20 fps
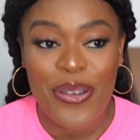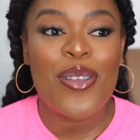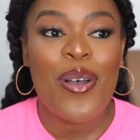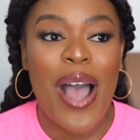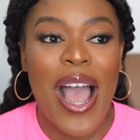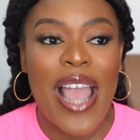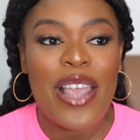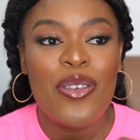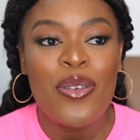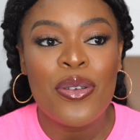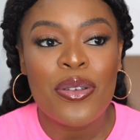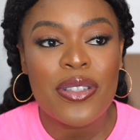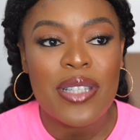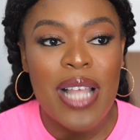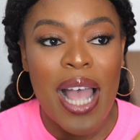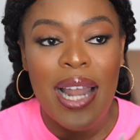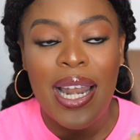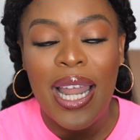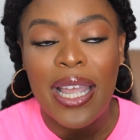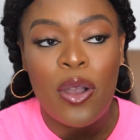So I use,
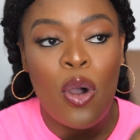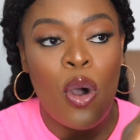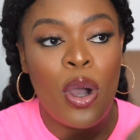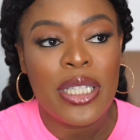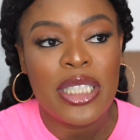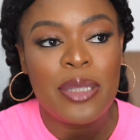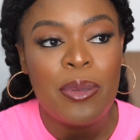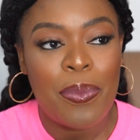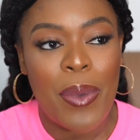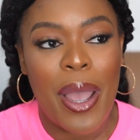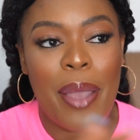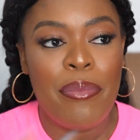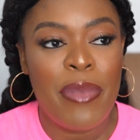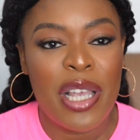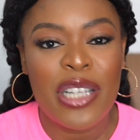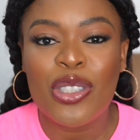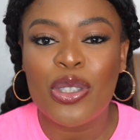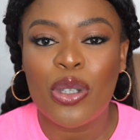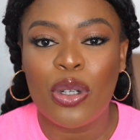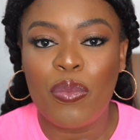like, all these people I
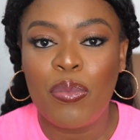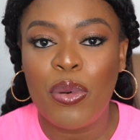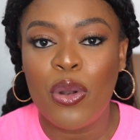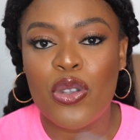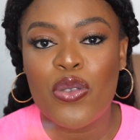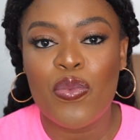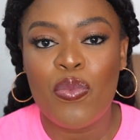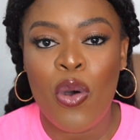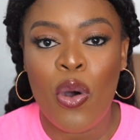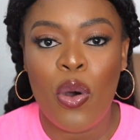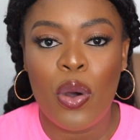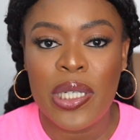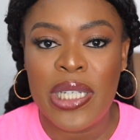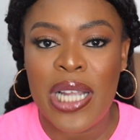mentioned plus more,